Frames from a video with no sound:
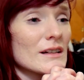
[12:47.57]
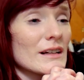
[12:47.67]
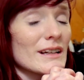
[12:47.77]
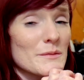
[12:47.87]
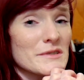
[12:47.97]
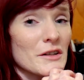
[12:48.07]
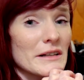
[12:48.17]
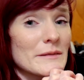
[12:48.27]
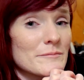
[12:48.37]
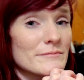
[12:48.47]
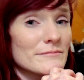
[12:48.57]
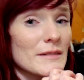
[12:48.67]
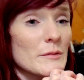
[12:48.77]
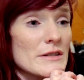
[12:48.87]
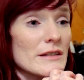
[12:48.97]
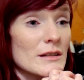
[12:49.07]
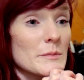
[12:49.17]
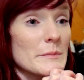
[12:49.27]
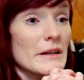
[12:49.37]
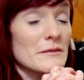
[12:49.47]
And I'm sorry. I wish they could
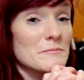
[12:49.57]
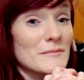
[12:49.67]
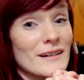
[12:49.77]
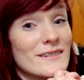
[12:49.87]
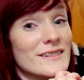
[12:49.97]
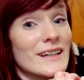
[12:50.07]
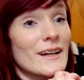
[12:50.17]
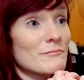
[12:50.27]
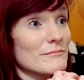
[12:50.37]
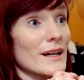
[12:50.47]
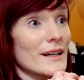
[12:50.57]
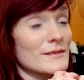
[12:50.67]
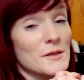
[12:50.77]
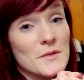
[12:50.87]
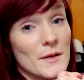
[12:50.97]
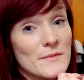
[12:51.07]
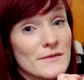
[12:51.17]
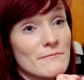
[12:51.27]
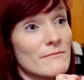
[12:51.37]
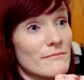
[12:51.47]
be better. I actually can. I
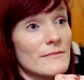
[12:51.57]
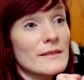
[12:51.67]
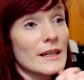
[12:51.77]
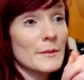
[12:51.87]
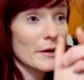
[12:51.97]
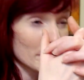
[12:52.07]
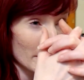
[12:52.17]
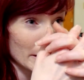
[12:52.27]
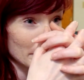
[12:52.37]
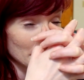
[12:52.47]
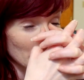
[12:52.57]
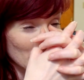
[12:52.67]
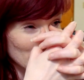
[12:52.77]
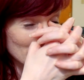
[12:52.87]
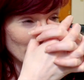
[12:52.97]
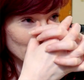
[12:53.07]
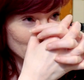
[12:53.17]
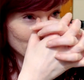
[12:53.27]
sometimes think about crying all the time.